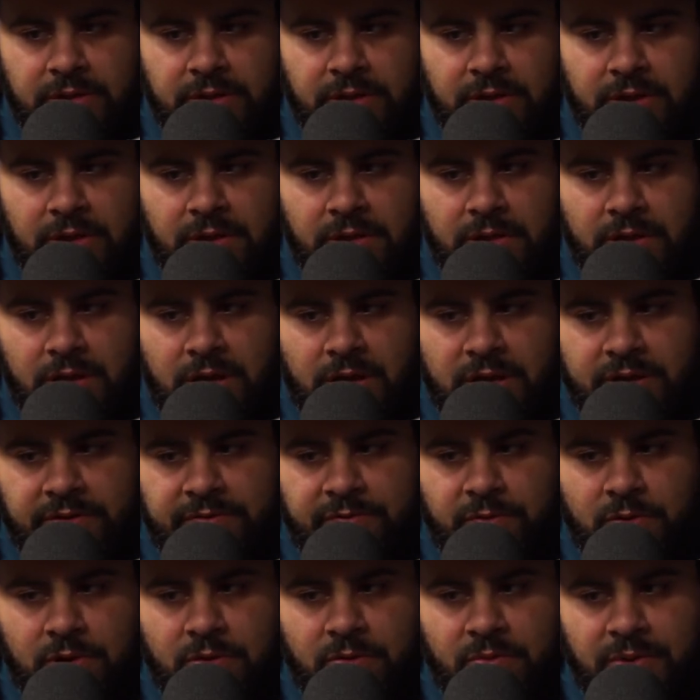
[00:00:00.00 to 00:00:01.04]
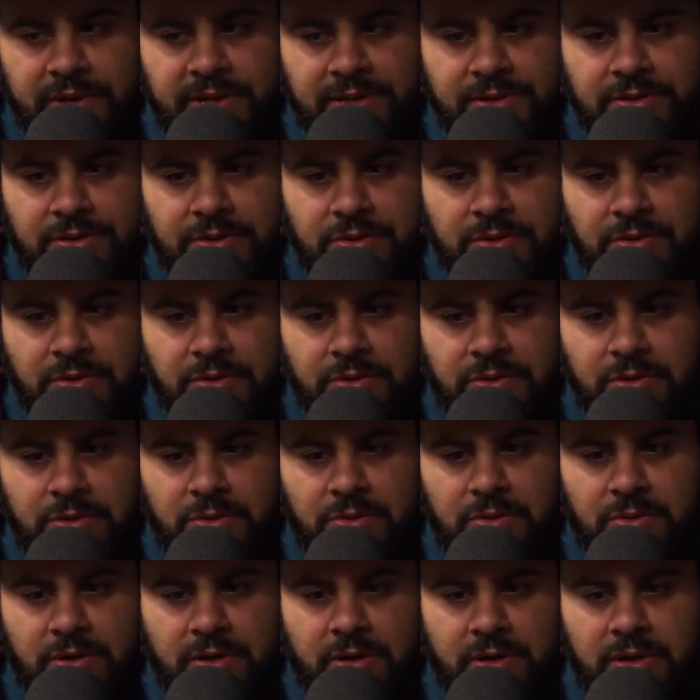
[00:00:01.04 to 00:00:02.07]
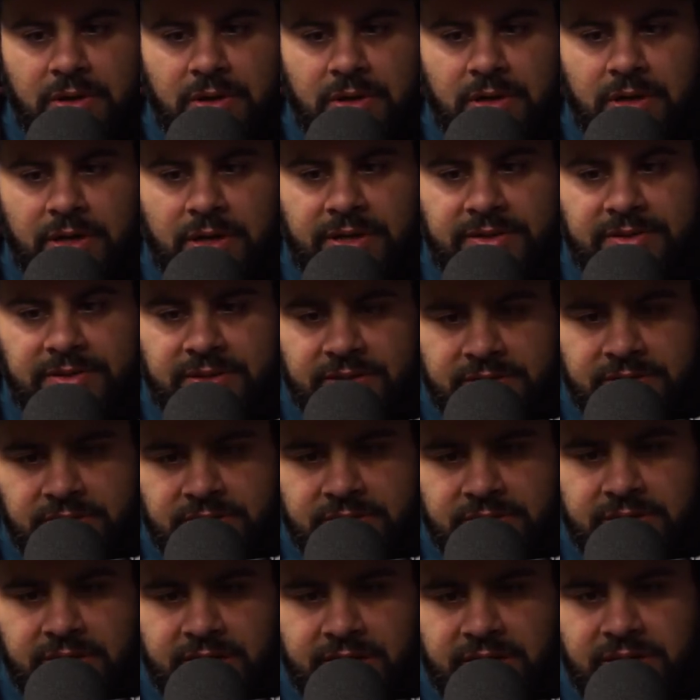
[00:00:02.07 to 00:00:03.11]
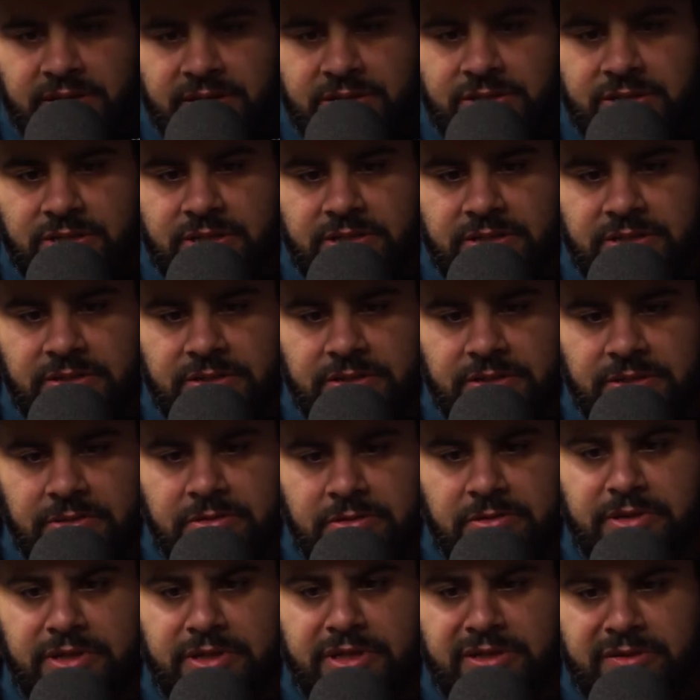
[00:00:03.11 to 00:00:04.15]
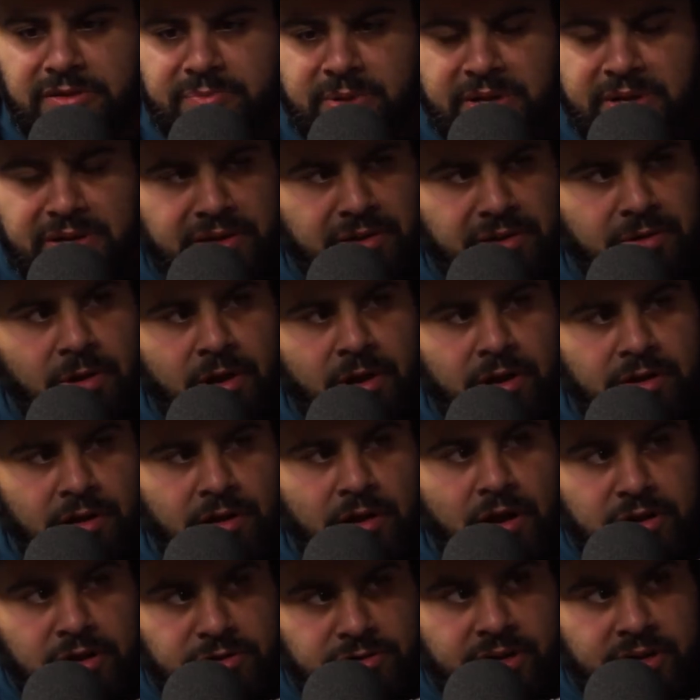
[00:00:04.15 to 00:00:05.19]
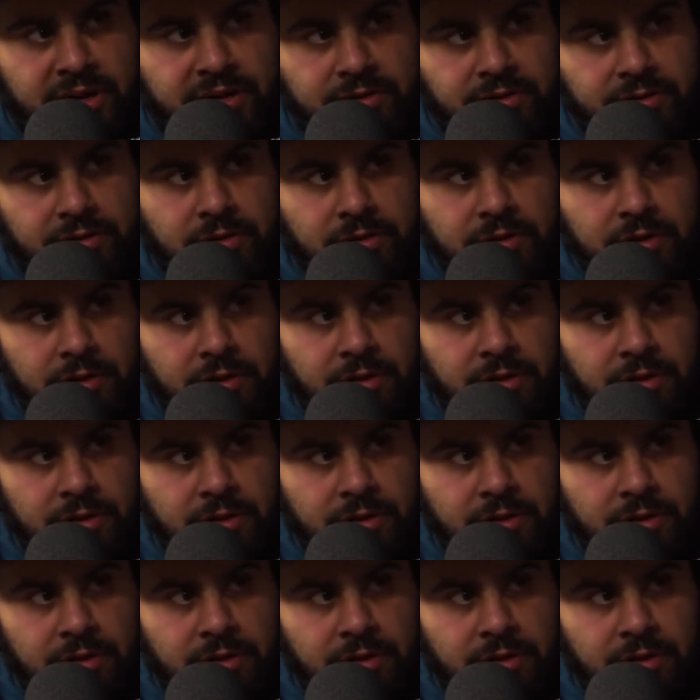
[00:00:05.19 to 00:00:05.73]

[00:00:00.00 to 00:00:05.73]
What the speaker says: a lot of what we do at this stage is you're an independent contractor.